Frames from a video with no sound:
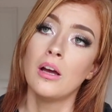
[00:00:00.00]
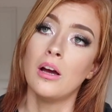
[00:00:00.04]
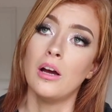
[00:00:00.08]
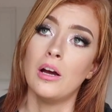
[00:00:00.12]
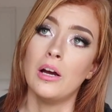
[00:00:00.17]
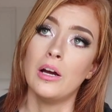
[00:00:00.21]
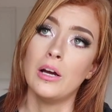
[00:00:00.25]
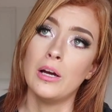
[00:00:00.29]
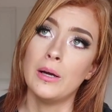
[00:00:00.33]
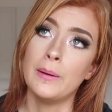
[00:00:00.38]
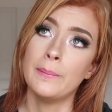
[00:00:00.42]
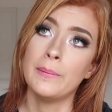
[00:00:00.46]

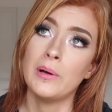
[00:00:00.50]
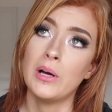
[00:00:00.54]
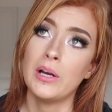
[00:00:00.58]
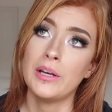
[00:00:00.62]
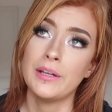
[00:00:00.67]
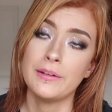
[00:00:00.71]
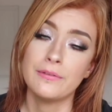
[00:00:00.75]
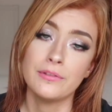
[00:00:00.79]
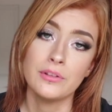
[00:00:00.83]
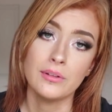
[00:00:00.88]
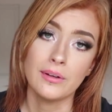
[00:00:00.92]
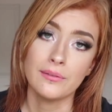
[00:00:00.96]

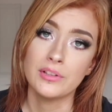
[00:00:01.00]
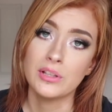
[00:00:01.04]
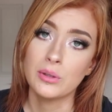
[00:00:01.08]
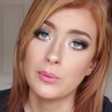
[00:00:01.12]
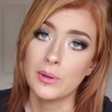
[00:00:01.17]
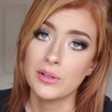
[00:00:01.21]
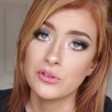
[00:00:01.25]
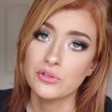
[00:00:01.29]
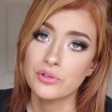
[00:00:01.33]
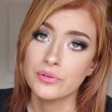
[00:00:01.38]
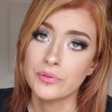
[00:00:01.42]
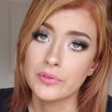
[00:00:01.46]
And if you have any
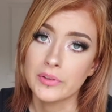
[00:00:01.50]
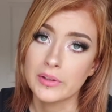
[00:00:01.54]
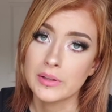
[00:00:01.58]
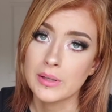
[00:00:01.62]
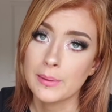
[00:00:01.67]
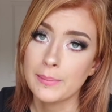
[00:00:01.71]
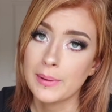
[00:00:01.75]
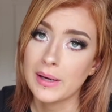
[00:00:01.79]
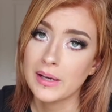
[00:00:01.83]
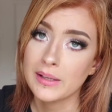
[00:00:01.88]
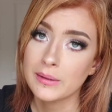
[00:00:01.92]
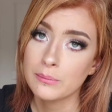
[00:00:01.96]
questions on
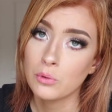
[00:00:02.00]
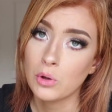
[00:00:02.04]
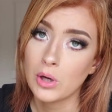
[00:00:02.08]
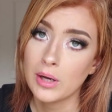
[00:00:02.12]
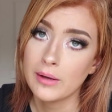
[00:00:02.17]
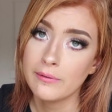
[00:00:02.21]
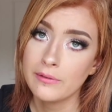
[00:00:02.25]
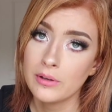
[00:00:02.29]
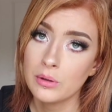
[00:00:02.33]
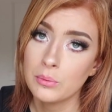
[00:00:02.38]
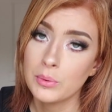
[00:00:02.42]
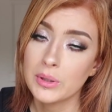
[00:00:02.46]
that bike,
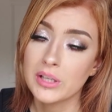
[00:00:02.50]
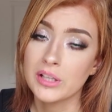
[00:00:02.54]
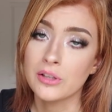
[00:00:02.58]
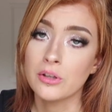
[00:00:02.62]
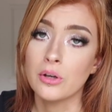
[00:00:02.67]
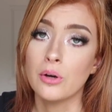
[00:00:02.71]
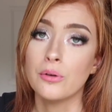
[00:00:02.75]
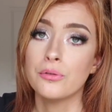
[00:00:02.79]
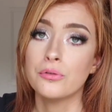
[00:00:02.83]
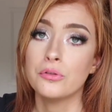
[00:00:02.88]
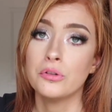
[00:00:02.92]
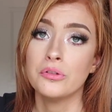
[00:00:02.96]
whatever, we can
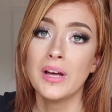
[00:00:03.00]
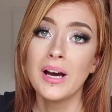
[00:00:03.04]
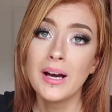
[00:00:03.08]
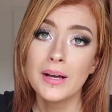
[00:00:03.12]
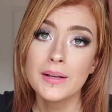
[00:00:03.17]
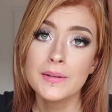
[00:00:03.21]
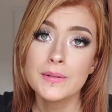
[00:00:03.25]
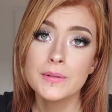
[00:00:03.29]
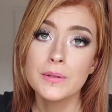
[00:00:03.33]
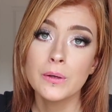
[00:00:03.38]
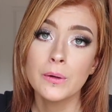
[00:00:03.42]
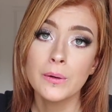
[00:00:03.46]
go through
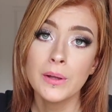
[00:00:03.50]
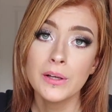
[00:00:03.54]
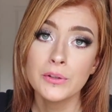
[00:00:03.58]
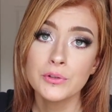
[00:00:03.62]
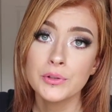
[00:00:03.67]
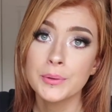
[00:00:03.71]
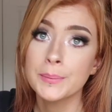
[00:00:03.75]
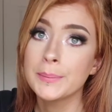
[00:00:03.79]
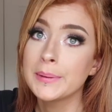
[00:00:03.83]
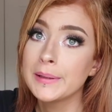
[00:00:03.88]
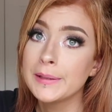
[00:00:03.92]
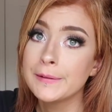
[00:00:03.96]
that. So that
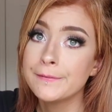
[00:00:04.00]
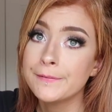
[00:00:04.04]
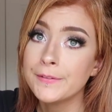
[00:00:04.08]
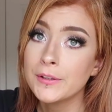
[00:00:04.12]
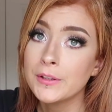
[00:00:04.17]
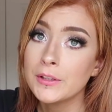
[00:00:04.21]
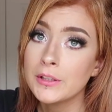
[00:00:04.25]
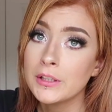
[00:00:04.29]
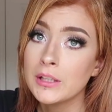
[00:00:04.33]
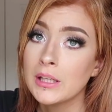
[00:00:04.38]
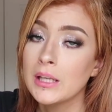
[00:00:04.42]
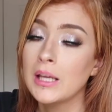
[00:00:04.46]
should be
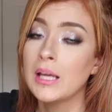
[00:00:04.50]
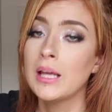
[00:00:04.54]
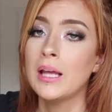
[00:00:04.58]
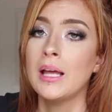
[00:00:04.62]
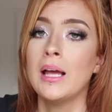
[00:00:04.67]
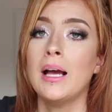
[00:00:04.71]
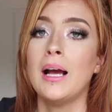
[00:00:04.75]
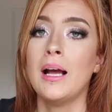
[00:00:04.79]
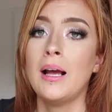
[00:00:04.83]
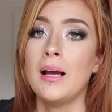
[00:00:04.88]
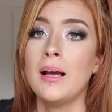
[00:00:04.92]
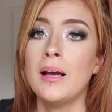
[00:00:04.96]
fun.
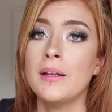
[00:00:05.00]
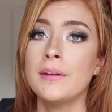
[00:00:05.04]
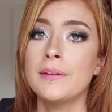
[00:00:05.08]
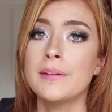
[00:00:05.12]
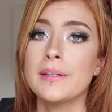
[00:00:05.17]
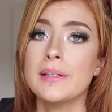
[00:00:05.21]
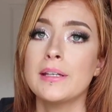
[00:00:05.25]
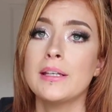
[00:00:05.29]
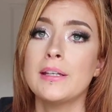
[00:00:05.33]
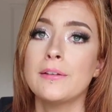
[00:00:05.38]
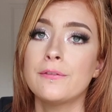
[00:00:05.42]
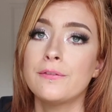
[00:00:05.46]

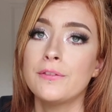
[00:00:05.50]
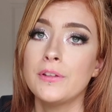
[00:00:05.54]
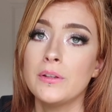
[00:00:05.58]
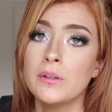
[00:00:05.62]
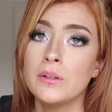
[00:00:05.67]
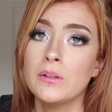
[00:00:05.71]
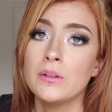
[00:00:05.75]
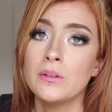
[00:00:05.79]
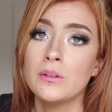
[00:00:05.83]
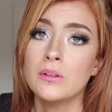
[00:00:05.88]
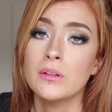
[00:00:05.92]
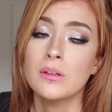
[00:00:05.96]
And if
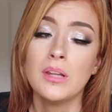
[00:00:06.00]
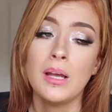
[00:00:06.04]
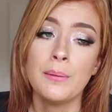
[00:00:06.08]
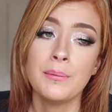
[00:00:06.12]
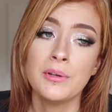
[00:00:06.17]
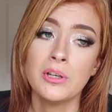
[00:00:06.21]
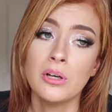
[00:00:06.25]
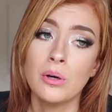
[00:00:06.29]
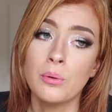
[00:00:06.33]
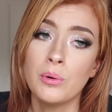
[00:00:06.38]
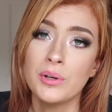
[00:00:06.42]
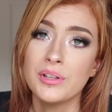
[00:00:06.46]
you let
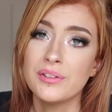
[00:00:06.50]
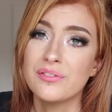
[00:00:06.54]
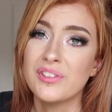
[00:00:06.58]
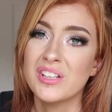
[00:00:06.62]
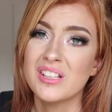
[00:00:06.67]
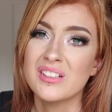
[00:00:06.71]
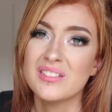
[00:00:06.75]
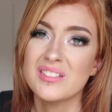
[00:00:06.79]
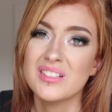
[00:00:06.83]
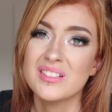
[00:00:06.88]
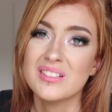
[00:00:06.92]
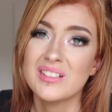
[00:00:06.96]
me know what you
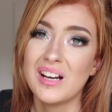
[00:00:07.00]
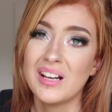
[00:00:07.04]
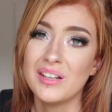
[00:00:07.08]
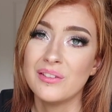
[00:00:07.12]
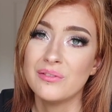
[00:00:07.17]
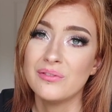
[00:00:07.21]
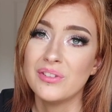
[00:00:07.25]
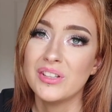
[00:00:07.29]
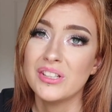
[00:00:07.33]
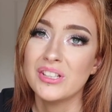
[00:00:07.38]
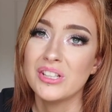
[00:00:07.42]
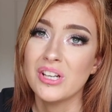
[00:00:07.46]
think of this kind
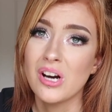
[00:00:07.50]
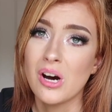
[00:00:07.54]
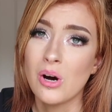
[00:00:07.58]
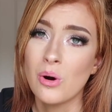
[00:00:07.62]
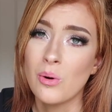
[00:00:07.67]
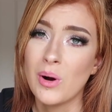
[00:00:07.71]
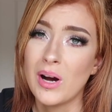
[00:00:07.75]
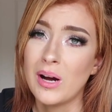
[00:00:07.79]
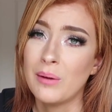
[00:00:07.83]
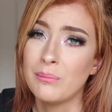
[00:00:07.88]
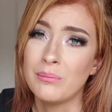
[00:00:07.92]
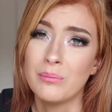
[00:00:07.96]
of
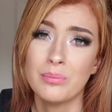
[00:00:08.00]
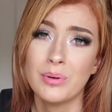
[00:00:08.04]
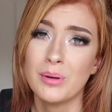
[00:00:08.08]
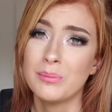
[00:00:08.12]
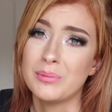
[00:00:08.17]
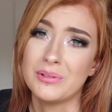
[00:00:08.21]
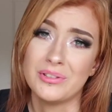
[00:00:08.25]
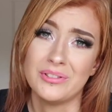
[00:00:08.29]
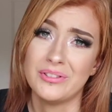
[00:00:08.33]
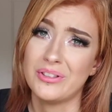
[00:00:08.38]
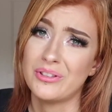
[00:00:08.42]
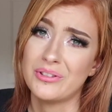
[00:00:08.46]
video, I'm
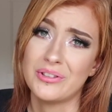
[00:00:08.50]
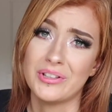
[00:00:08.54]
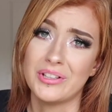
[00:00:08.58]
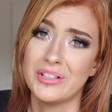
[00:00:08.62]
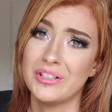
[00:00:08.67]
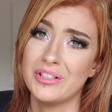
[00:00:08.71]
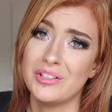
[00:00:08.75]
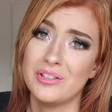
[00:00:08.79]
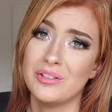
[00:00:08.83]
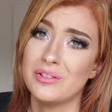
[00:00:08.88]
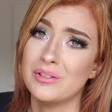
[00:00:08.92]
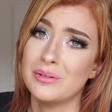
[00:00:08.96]
probably not
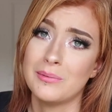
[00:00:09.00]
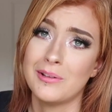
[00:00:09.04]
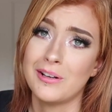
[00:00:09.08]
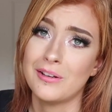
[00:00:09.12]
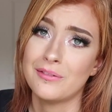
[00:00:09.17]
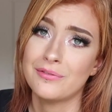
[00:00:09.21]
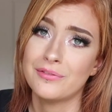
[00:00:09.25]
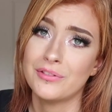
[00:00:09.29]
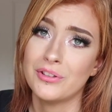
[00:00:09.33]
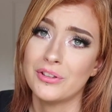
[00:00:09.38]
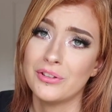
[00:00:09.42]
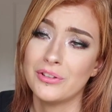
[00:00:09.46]
going to do them
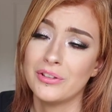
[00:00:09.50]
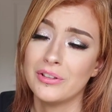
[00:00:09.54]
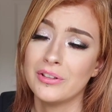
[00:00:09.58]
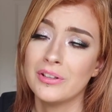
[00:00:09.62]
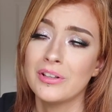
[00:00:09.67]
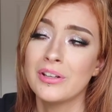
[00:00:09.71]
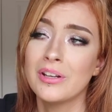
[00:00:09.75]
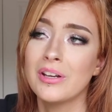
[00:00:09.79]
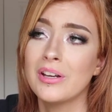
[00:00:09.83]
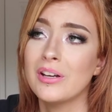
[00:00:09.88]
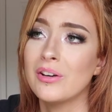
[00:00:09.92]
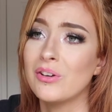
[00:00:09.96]
often,
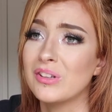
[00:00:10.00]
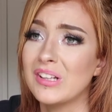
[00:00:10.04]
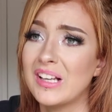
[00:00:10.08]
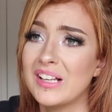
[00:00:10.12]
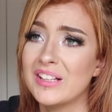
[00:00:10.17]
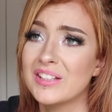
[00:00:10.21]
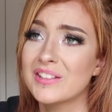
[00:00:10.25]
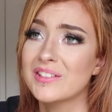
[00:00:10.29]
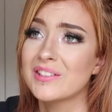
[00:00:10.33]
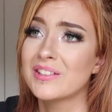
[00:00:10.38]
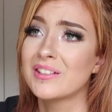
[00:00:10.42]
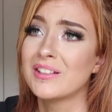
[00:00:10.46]

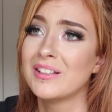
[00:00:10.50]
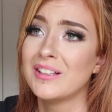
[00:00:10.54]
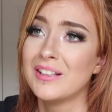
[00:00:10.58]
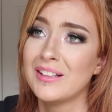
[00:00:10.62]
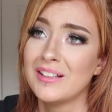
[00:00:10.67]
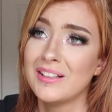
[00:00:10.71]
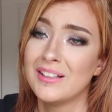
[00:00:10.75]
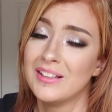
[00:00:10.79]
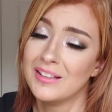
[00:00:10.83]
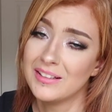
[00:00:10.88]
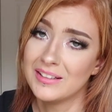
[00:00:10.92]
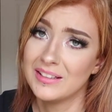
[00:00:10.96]
unless
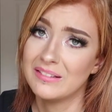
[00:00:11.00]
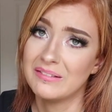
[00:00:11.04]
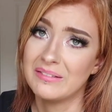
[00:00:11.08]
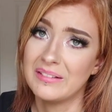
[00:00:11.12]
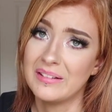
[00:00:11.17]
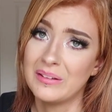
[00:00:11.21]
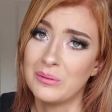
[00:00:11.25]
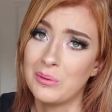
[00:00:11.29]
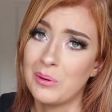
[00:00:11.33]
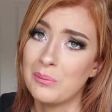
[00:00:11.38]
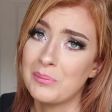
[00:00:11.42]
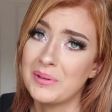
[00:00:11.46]
you
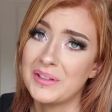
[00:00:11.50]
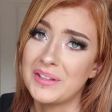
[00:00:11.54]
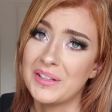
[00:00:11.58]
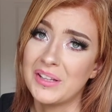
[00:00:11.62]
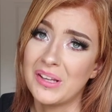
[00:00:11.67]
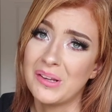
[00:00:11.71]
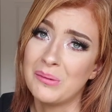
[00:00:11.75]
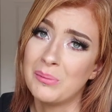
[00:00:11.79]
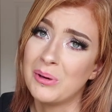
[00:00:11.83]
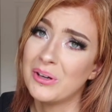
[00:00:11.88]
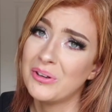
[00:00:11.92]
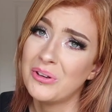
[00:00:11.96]
really want me
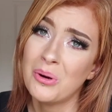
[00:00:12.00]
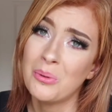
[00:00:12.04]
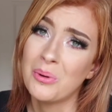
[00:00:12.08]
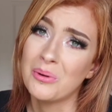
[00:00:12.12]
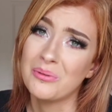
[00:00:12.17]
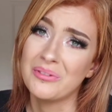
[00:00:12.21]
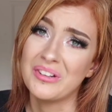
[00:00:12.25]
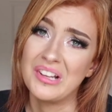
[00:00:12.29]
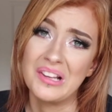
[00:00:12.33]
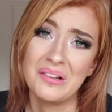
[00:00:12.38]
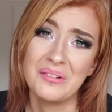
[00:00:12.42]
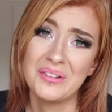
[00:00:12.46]
to, but no
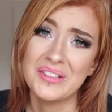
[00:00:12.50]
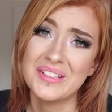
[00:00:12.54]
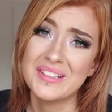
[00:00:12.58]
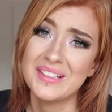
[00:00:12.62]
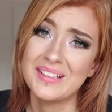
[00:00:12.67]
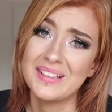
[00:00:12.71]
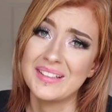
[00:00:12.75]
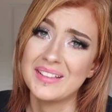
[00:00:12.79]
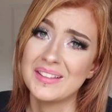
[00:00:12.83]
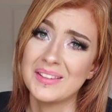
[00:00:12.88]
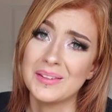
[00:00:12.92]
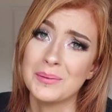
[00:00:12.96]
one really wants
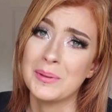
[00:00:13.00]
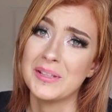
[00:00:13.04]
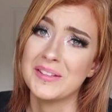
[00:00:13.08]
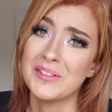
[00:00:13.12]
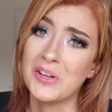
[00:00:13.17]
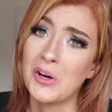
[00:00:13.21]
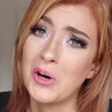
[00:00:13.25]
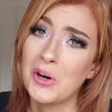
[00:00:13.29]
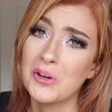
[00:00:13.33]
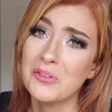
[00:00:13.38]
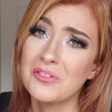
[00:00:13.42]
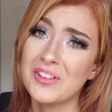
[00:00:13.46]
to listen to me
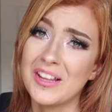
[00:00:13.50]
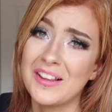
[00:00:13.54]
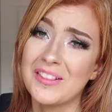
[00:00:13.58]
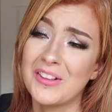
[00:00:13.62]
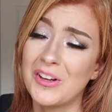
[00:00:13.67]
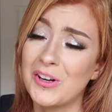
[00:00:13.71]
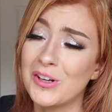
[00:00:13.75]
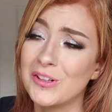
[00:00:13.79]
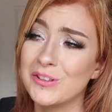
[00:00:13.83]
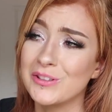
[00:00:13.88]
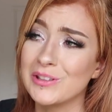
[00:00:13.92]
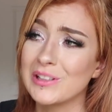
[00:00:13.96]
talk that
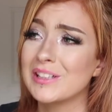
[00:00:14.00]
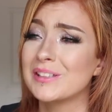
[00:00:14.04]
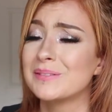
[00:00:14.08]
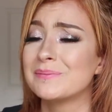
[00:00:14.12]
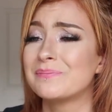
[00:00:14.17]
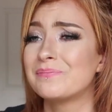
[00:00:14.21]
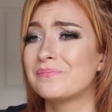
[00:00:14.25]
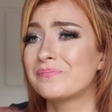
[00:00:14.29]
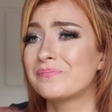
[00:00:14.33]
long.